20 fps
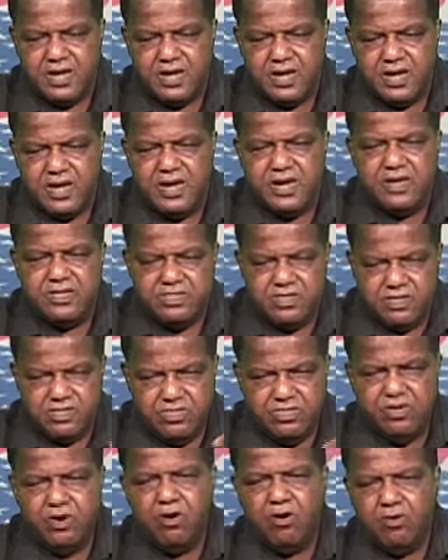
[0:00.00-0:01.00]
and
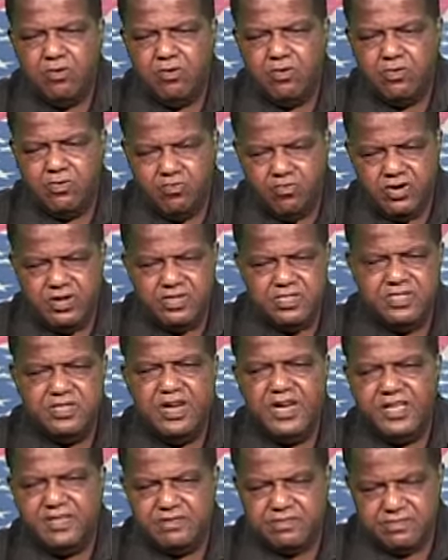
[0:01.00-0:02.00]
no, we're
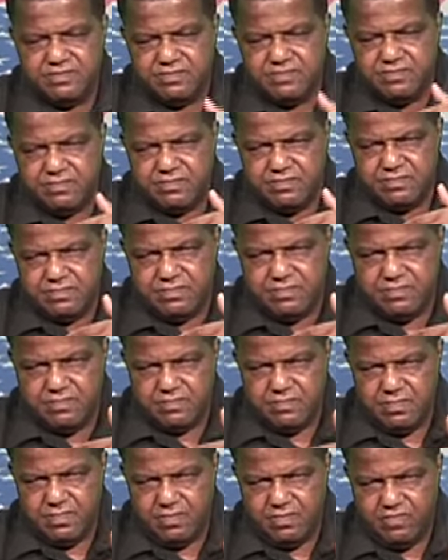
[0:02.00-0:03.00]
not
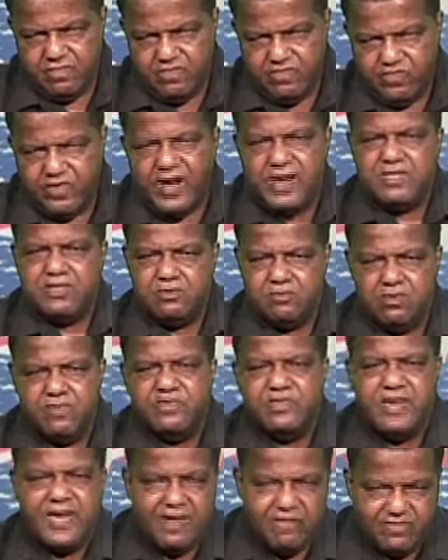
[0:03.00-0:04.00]
fighting with
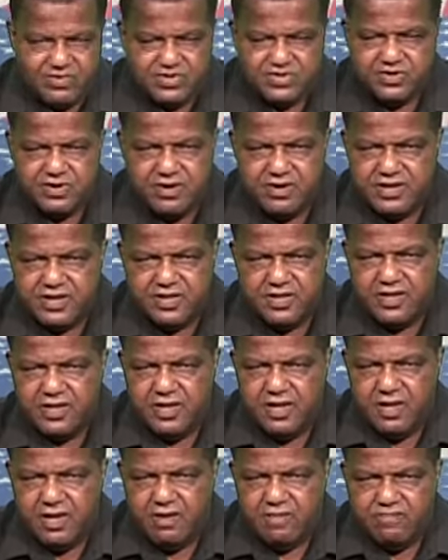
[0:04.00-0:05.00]
an adversary.
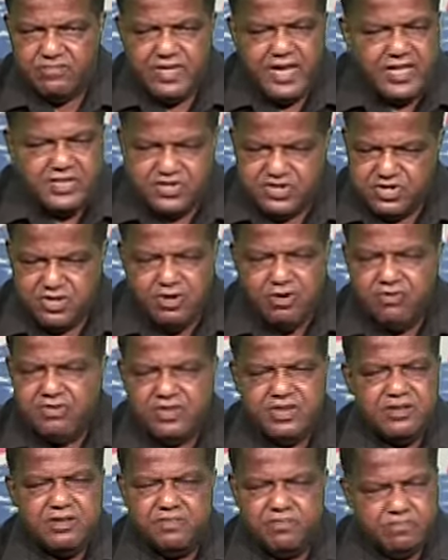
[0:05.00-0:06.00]
That's the
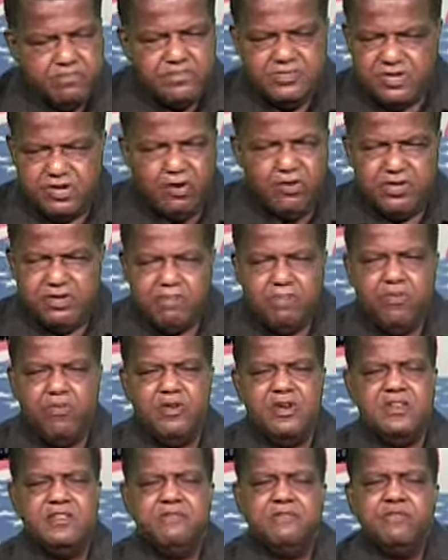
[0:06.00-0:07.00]
only
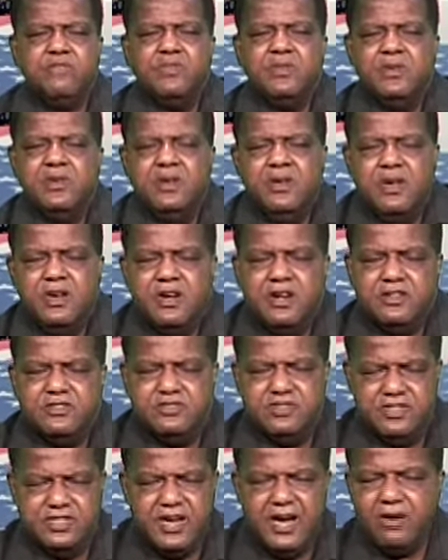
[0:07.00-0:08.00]
point
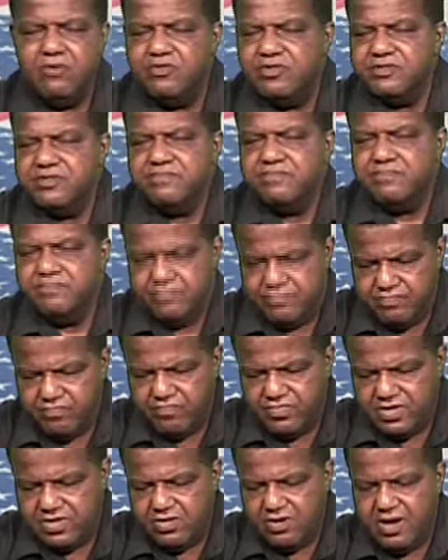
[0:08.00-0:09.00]
that I
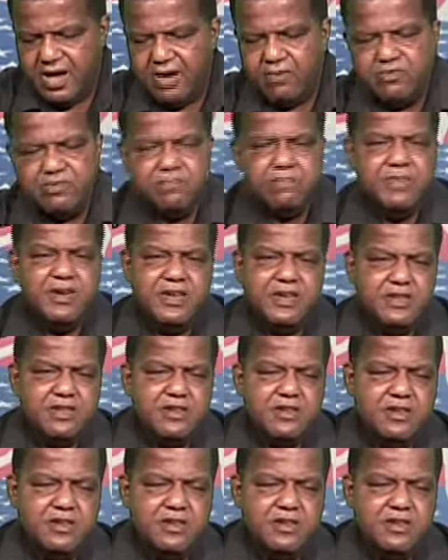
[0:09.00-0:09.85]
would make.